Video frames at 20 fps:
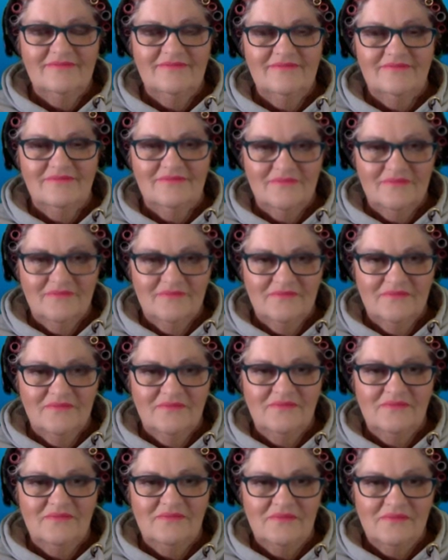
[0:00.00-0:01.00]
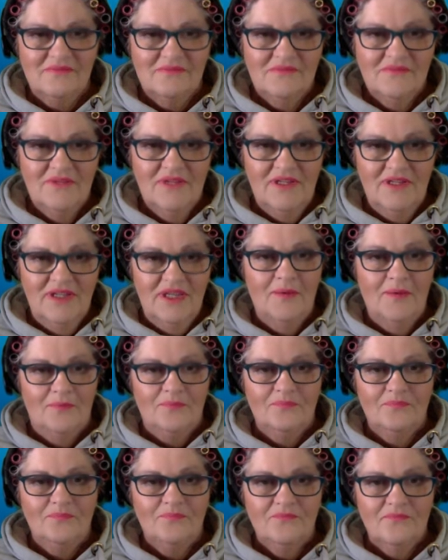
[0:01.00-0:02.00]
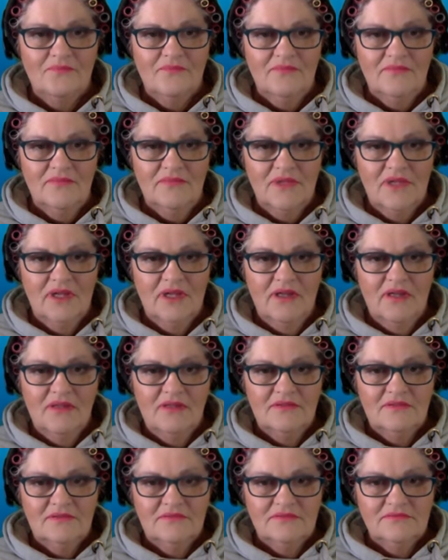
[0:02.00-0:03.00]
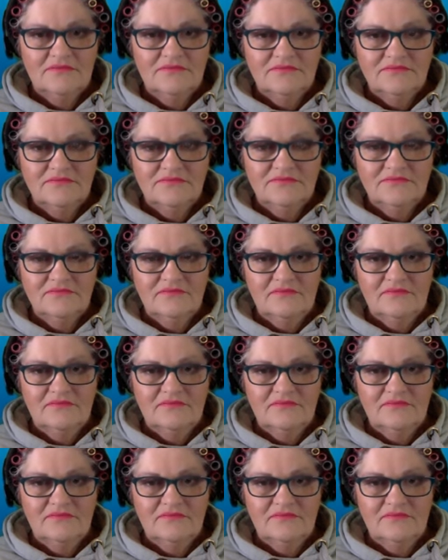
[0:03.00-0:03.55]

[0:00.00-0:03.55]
(silent)